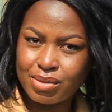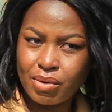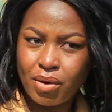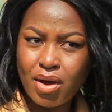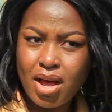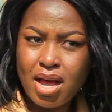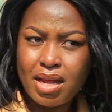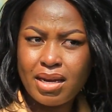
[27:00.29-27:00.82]
So
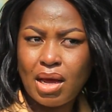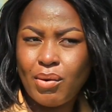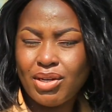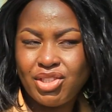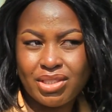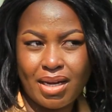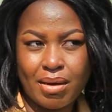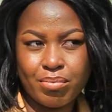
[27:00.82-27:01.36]
na
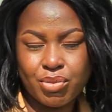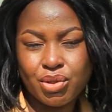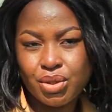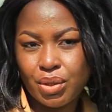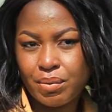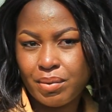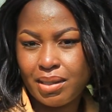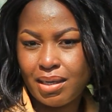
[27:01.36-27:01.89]

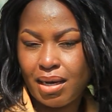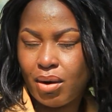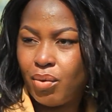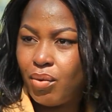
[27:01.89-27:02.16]
wechikamushobera,